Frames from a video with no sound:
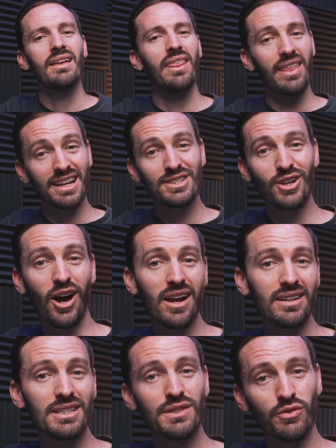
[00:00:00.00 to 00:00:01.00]
Thanks to
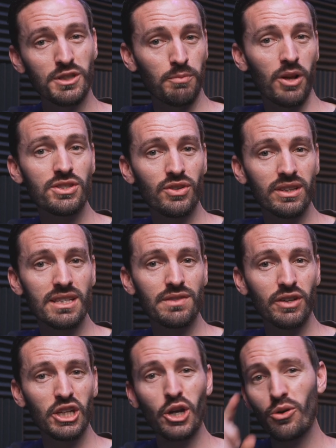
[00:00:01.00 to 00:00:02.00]
Artlist for sponsoring this
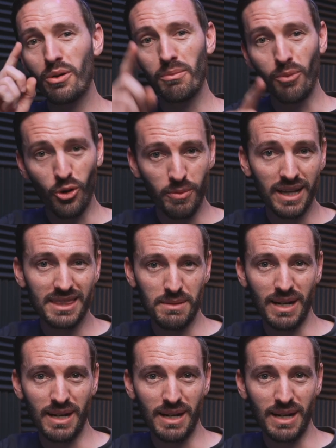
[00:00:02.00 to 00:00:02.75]
video. More about them